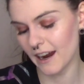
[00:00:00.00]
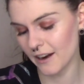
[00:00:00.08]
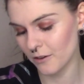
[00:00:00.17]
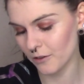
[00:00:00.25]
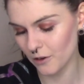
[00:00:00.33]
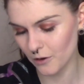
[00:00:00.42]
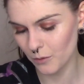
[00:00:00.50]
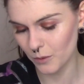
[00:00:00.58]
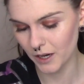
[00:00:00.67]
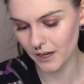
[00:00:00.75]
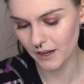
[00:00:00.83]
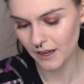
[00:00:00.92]
I don't know
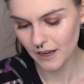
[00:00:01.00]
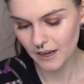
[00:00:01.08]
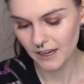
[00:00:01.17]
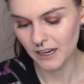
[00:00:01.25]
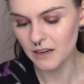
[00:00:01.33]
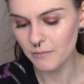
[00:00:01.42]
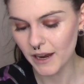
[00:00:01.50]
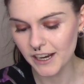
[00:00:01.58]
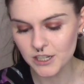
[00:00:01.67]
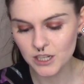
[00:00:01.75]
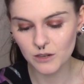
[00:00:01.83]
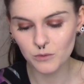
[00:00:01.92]
what
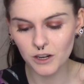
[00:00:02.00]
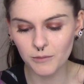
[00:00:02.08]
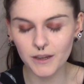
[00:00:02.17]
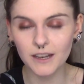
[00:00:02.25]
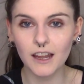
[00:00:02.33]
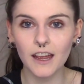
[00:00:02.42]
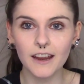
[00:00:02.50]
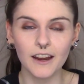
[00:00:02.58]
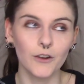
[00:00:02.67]
inpatient would have been like.